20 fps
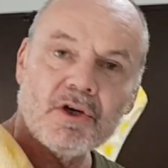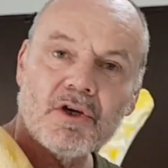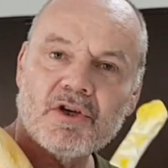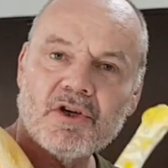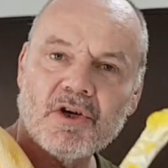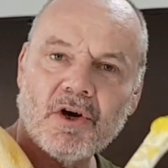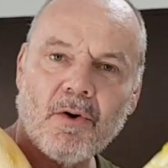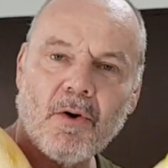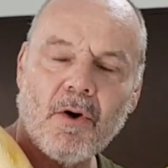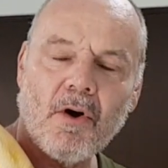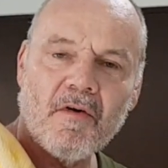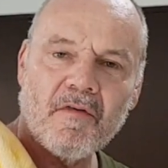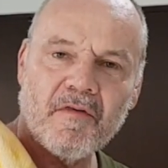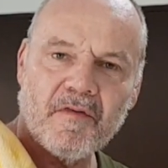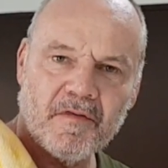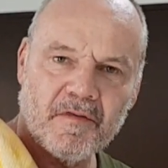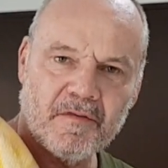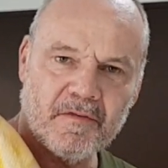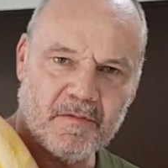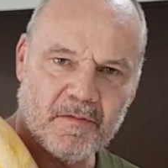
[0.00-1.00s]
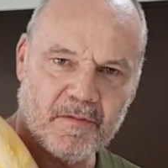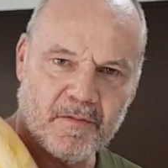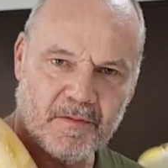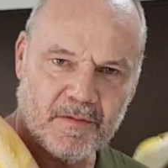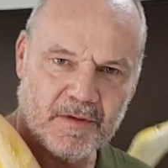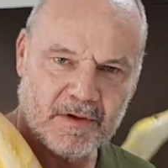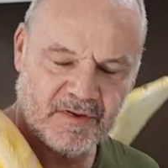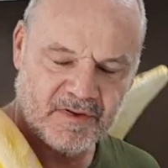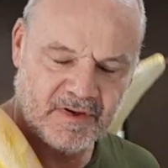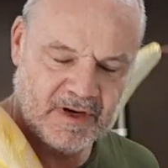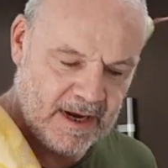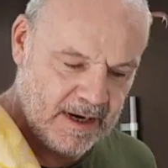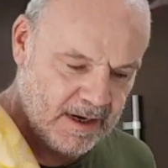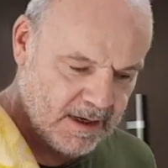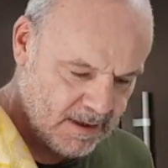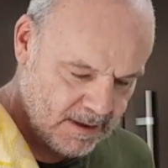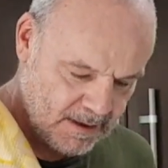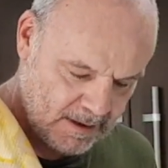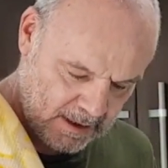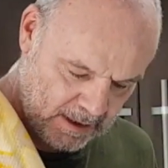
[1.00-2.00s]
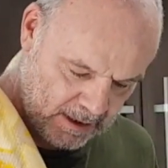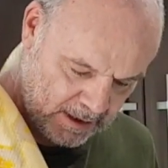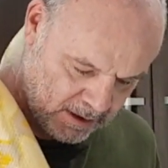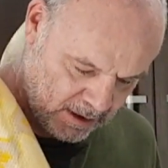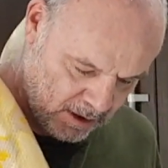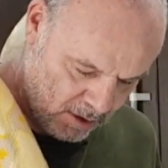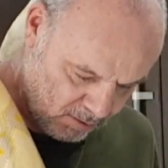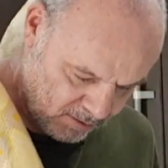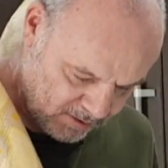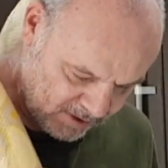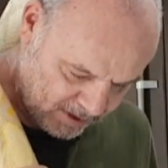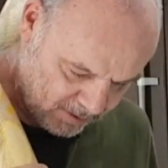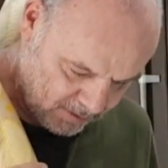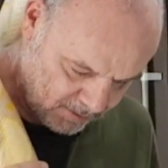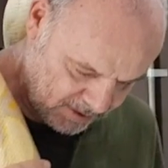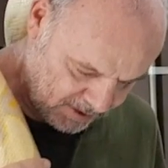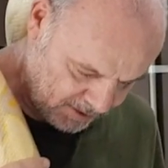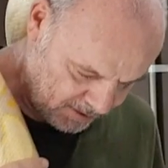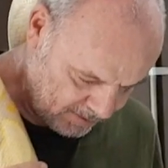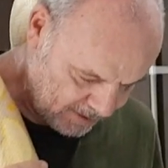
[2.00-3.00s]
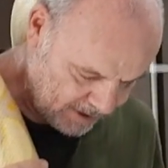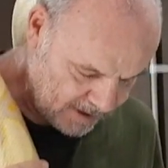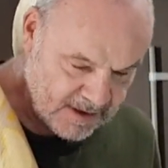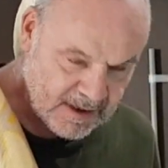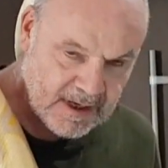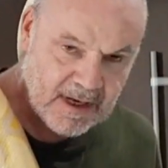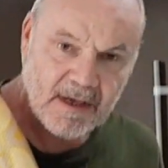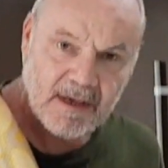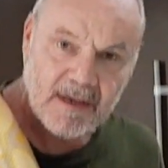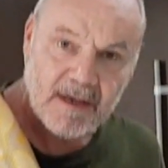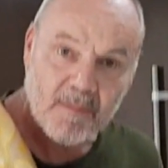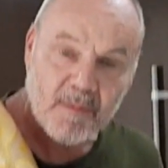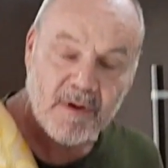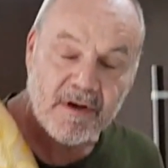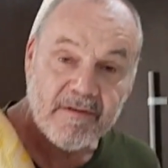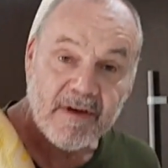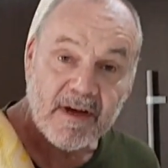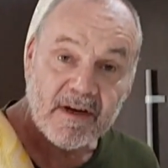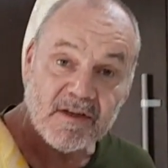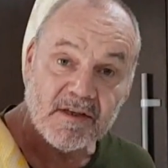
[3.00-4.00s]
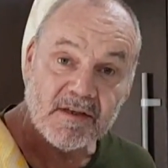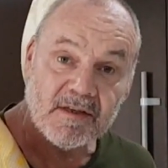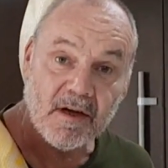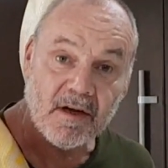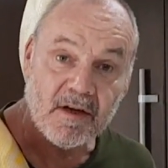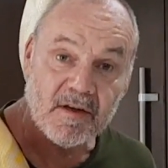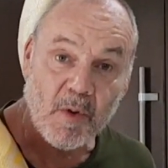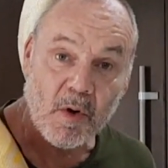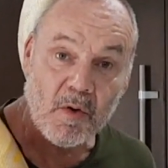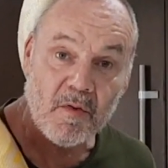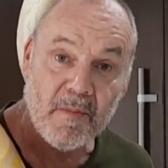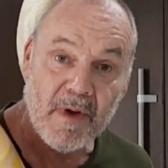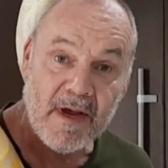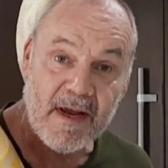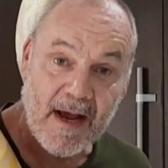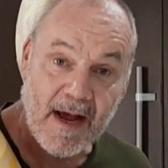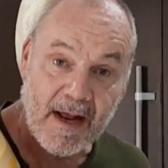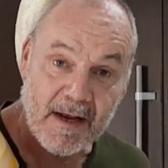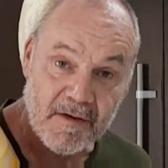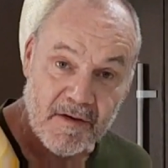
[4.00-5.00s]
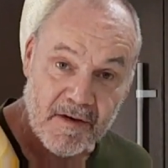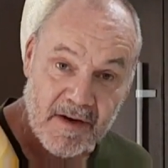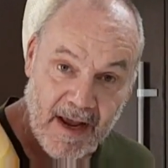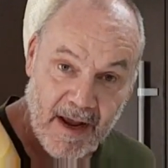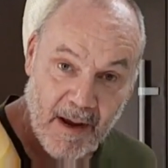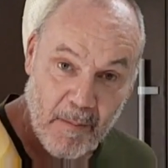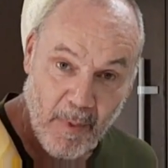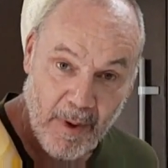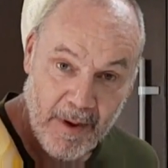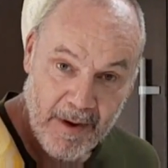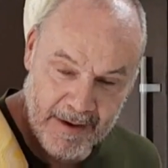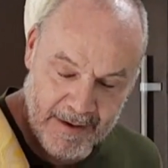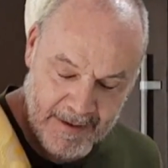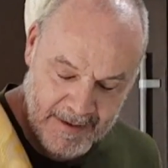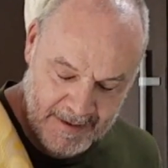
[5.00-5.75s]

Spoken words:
show off the snake and also to get a little bit of exercise, both me and him.